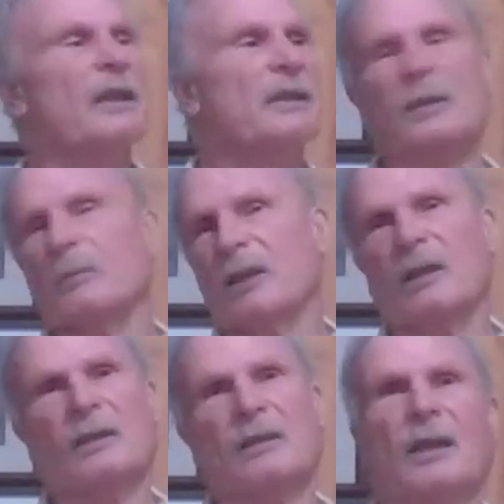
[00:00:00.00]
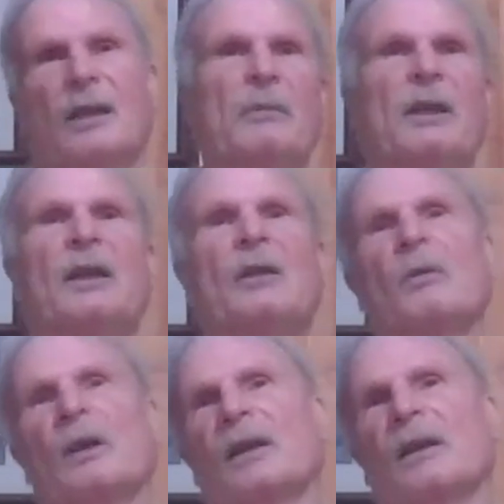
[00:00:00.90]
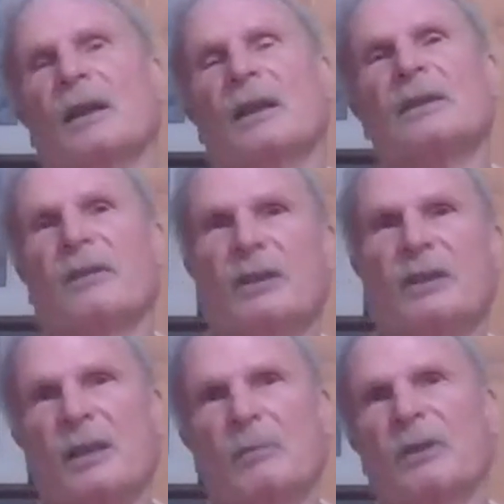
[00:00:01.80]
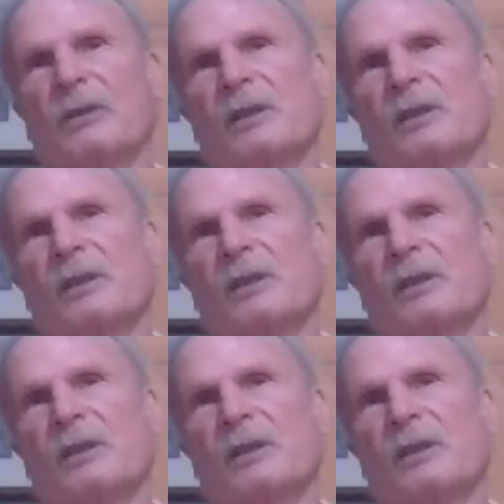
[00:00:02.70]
and I see them all the time, where I'll give you an example.